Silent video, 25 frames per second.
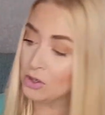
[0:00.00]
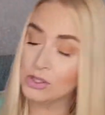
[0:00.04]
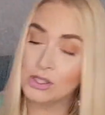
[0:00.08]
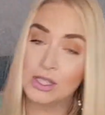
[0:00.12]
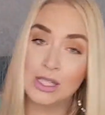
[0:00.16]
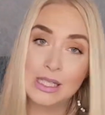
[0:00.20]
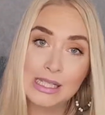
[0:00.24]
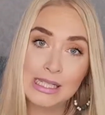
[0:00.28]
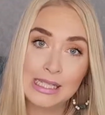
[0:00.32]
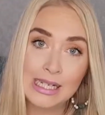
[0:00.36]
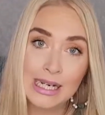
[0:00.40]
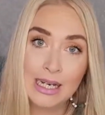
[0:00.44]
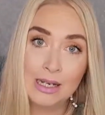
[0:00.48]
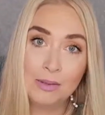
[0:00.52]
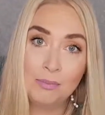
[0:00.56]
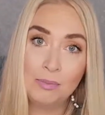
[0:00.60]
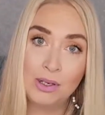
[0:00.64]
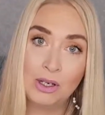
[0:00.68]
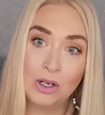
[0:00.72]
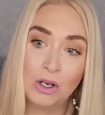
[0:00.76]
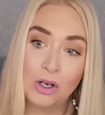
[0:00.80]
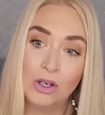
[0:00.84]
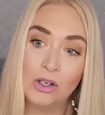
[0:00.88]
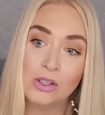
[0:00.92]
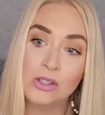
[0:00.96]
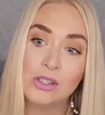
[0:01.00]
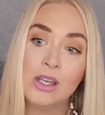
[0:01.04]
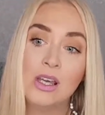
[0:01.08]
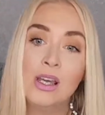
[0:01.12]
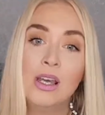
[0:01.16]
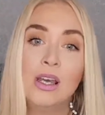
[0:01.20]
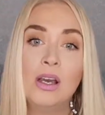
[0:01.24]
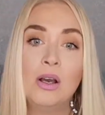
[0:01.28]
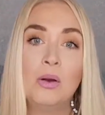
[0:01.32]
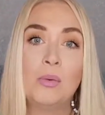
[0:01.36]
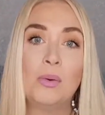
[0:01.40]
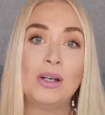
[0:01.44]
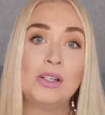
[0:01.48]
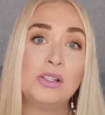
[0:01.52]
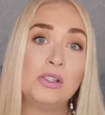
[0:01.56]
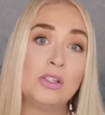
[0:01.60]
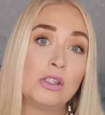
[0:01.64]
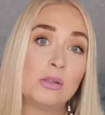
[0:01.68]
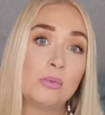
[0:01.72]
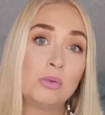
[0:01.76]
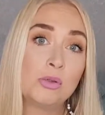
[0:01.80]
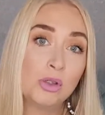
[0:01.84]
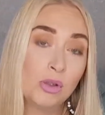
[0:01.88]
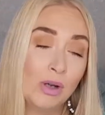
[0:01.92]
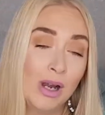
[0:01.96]
this time, because when you
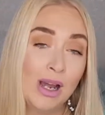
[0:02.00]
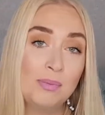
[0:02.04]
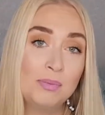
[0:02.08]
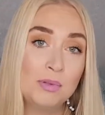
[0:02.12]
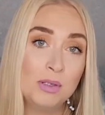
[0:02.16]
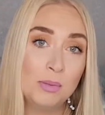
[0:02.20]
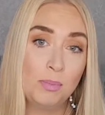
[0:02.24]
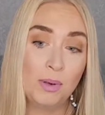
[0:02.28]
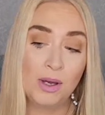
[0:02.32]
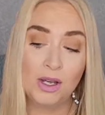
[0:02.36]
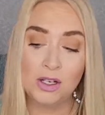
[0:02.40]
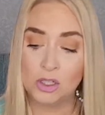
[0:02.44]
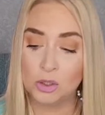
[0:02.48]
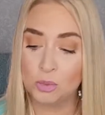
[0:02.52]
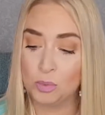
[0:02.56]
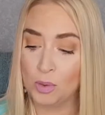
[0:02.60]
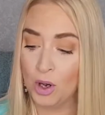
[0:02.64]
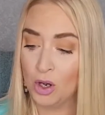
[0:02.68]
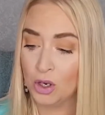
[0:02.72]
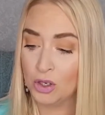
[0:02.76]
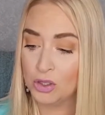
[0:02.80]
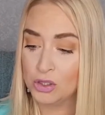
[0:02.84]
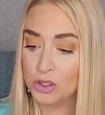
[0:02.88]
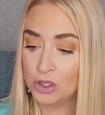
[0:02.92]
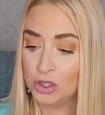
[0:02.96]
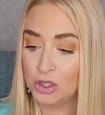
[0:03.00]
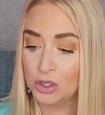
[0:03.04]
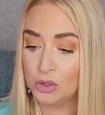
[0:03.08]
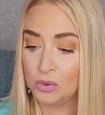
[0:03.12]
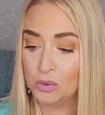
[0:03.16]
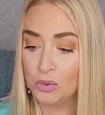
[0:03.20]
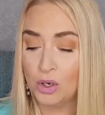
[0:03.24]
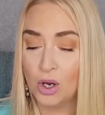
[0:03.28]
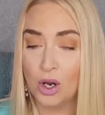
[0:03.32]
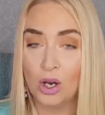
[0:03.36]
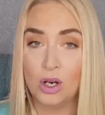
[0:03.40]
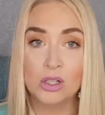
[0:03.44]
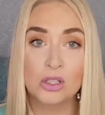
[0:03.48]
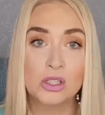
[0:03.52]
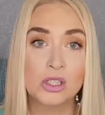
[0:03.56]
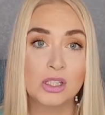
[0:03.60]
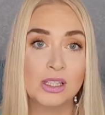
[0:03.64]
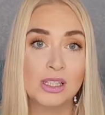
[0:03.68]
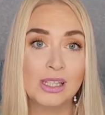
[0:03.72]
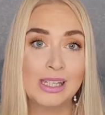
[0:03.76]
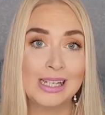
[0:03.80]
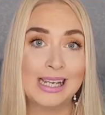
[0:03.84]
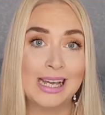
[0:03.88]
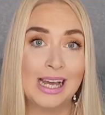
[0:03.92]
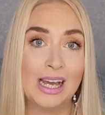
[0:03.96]
subscribe to Birchbox, you've got
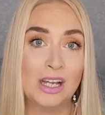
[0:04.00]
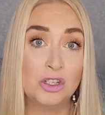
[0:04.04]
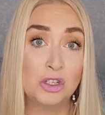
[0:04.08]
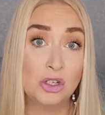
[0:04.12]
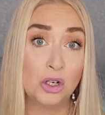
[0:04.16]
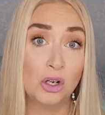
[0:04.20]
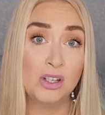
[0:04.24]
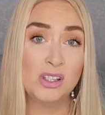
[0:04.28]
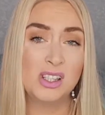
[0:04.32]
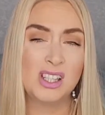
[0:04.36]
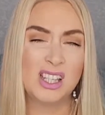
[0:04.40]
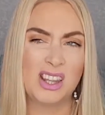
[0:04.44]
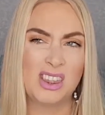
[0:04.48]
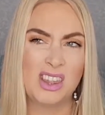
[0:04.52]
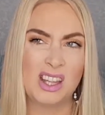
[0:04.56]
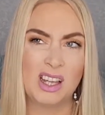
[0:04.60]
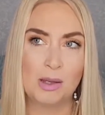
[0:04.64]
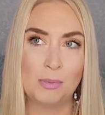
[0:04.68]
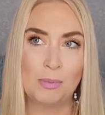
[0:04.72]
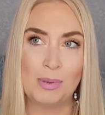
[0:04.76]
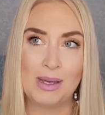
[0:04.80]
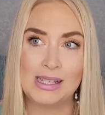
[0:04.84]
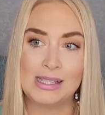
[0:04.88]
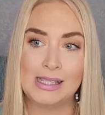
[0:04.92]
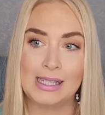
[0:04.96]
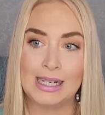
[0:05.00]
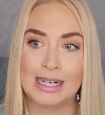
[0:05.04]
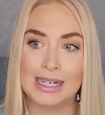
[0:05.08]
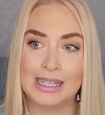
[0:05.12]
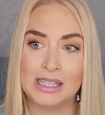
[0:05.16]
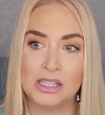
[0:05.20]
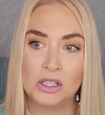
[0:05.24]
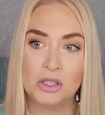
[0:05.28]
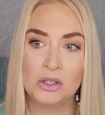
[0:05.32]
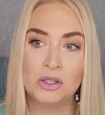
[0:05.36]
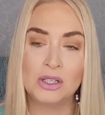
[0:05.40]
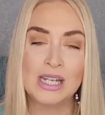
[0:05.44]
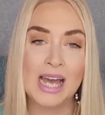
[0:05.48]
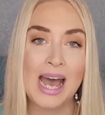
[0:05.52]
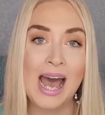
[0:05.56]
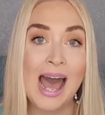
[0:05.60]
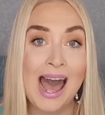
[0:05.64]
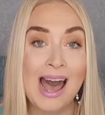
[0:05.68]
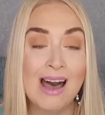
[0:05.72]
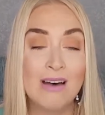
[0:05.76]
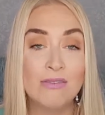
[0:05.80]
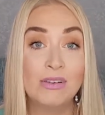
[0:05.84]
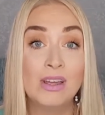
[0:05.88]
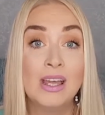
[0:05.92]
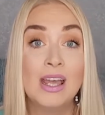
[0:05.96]
a choice, I think, basically. You could
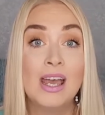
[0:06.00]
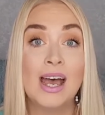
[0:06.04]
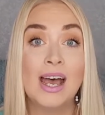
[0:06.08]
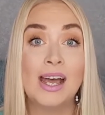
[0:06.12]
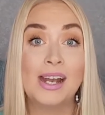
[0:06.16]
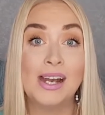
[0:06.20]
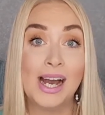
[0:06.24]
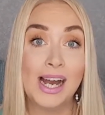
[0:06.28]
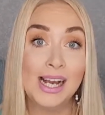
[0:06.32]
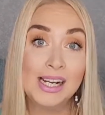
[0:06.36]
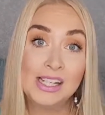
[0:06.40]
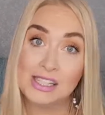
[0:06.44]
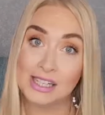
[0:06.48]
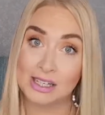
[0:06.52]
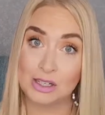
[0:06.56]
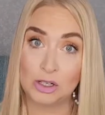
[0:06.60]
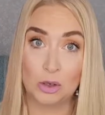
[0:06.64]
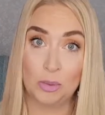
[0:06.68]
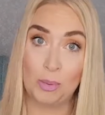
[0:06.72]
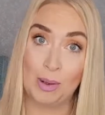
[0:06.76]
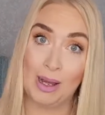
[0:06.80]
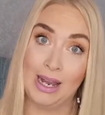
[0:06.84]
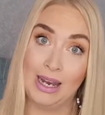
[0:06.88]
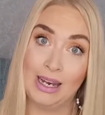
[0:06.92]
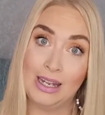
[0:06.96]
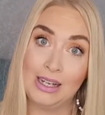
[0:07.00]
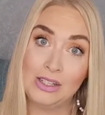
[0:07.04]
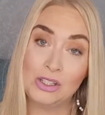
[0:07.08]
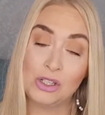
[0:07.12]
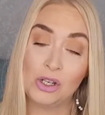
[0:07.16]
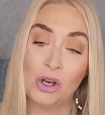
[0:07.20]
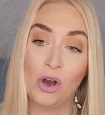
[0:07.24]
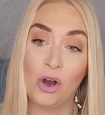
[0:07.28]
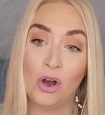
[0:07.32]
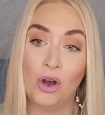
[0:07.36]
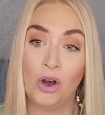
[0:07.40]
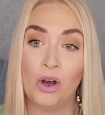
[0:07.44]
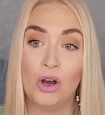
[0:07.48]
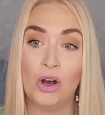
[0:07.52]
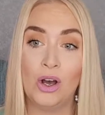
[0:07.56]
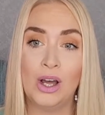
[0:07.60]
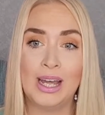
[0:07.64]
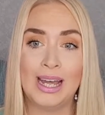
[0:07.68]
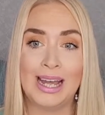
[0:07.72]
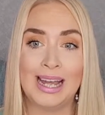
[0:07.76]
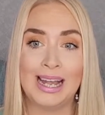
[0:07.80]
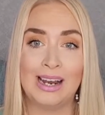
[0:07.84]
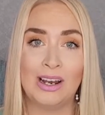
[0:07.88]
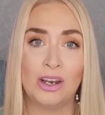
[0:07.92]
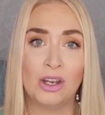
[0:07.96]
have an eyeshadow palette or
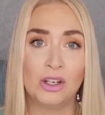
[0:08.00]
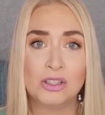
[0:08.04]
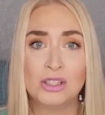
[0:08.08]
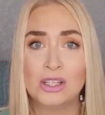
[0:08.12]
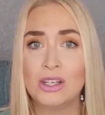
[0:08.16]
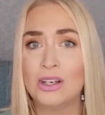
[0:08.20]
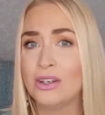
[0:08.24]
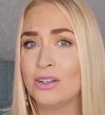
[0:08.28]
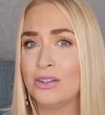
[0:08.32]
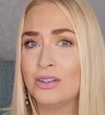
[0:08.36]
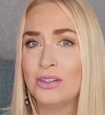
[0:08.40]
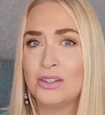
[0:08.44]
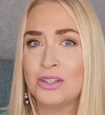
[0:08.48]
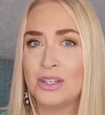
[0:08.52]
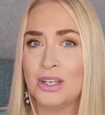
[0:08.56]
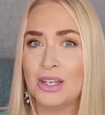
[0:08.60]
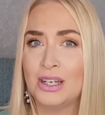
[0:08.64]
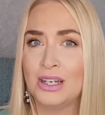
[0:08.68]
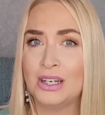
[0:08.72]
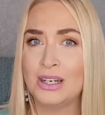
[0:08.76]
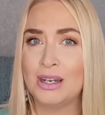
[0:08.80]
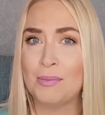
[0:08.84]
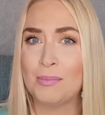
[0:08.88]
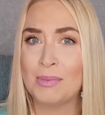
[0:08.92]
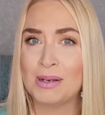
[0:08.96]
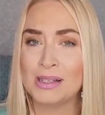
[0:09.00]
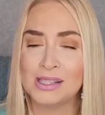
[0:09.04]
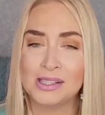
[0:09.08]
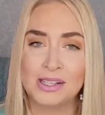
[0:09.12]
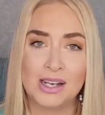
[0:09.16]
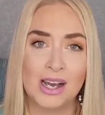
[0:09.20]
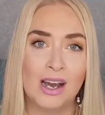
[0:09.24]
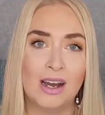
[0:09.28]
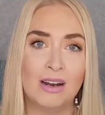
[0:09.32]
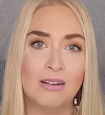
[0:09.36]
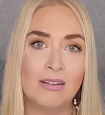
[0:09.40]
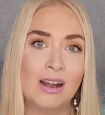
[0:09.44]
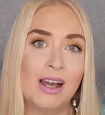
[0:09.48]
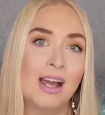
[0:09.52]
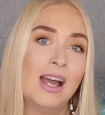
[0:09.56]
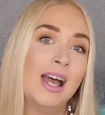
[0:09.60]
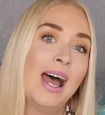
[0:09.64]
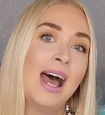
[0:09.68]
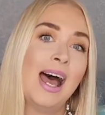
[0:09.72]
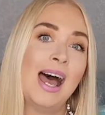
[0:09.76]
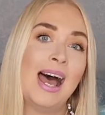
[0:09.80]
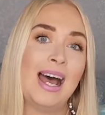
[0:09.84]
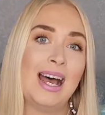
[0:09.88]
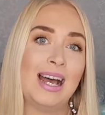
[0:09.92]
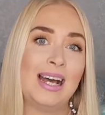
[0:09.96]
a Lottie London mascara
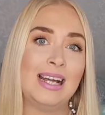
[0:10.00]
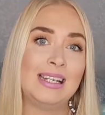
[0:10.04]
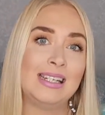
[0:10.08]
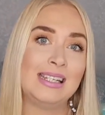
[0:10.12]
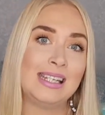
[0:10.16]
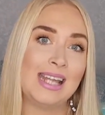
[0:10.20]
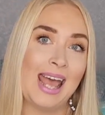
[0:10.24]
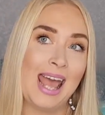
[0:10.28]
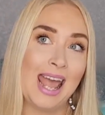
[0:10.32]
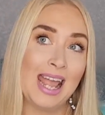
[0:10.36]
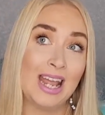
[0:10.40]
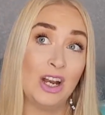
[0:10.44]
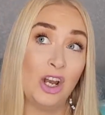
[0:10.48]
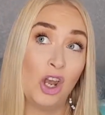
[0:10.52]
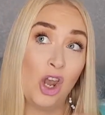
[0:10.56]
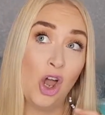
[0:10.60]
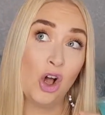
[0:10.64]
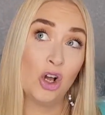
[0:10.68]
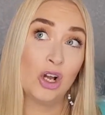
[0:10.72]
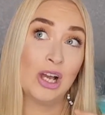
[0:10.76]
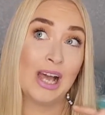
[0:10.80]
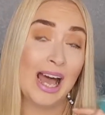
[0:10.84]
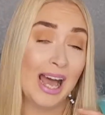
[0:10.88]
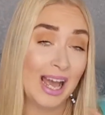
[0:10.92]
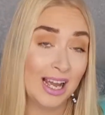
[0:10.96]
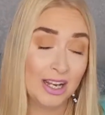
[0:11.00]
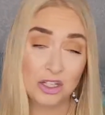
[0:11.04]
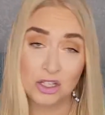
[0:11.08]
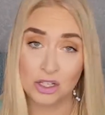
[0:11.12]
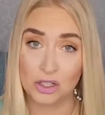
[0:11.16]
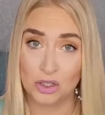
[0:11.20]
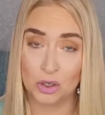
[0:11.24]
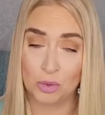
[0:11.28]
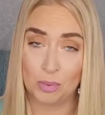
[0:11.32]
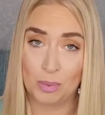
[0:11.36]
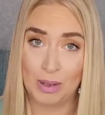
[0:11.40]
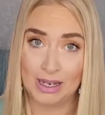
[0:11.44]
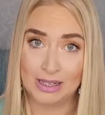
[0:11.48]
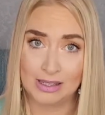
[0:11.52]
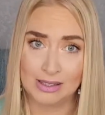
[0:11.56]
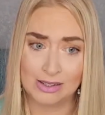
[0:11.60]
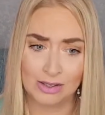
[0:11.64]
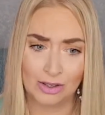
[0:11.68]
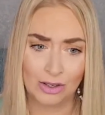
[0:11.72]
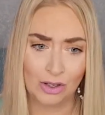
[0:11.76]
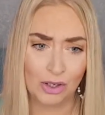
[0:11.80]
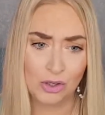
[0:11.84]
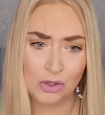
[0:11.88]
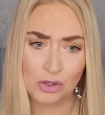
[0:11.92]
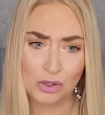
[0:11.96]
and a Lock eyeshadow
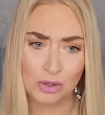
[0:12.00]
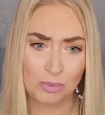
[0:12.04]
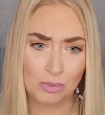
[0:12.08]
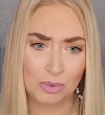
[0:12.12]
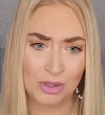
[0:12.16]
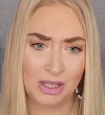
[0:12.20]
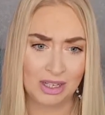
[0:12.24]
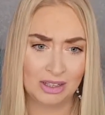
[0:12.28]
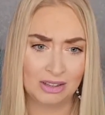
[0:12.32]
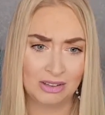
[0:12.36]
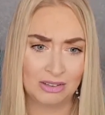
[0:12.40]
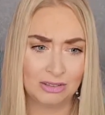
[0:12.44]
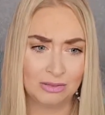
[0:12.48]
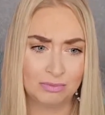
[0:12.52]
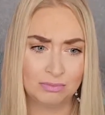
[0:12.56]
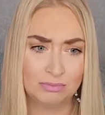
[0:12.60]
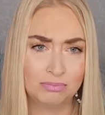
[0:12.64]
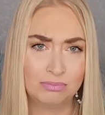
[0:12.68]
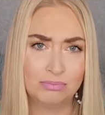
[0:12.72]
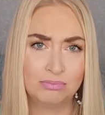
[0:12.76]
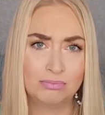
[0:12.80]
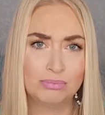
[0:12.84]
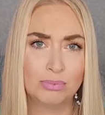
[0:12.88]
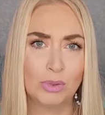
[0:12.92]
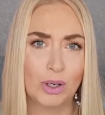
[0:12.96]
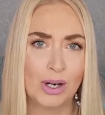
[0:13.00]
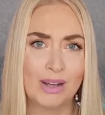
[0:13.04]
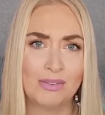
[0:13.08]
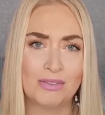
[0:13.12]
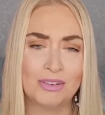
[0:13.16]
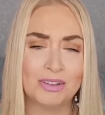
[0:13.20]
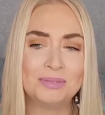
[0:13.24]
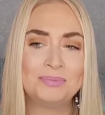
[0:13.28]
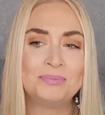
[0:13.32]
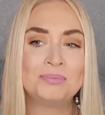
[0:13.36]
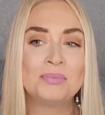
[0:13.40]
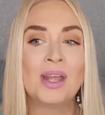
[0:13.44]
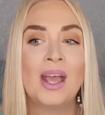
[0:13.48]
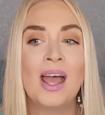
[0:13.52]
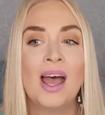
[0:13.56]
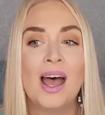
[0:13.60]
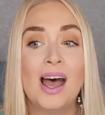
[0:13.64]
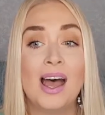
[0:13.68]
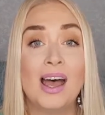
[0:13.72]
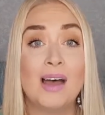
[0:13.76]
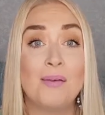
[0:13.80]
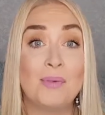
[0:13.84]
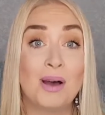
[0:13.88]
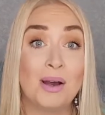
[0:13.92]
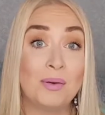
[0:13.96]
pencil or something, or whatever.
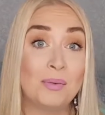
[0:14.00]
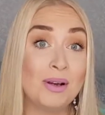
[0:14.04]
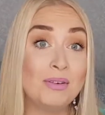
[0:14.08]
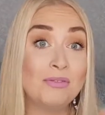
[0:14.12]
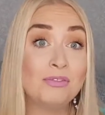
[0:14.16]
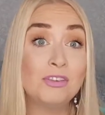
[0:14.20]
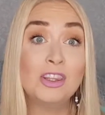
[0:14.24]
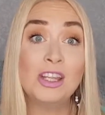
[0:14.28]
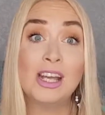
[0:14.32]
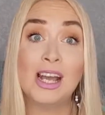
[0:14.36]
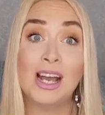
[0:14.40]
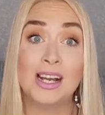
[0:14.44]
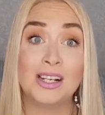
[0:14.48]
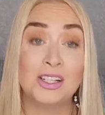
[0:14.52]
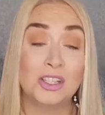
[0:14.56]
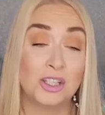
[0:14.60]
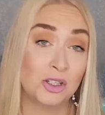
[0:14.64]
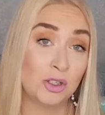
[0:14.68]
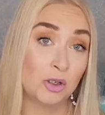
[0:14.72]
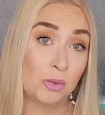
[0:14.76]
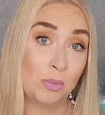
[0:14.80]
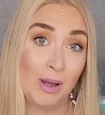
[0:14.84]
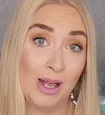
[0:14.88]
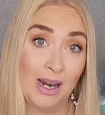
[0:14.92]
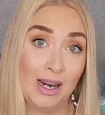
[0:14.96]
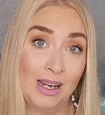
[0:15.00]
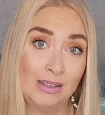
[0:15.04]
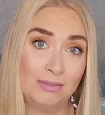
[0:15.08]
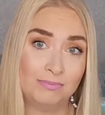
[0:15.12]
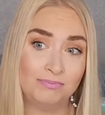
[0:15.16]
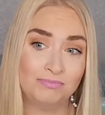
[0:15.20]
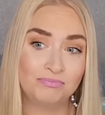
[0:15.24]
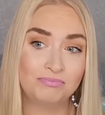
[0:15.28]
I went for the eyeshadow palette,